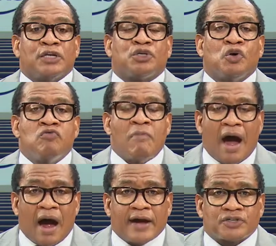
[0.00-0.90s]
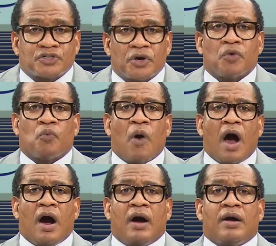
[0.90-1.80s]
to march
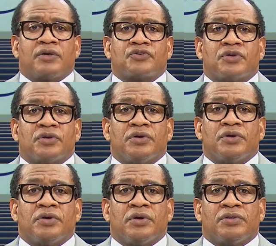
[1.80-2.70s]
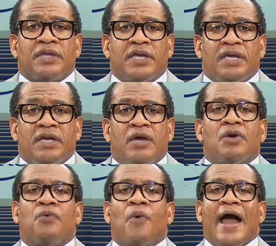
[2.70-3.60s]
was the
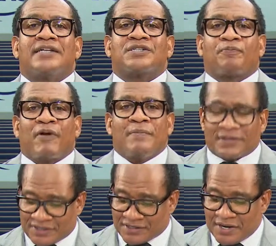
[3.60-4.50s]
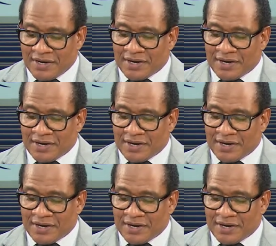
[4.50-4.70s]
white supremacists.